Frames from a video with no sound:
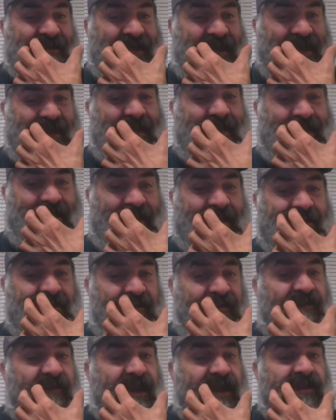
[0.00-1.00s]
House, and I think that
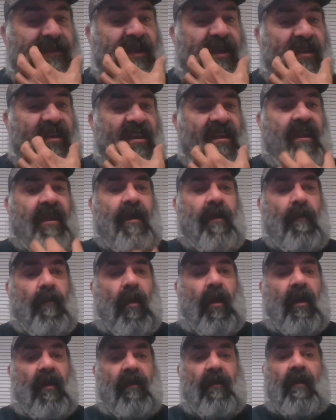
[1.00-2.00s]
has affected
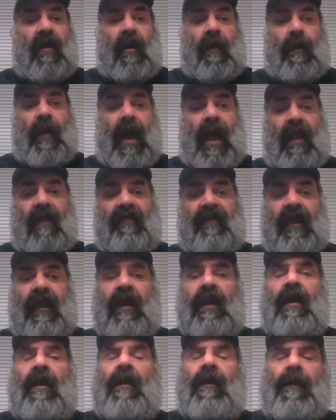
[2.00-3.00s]
part of the, our policy.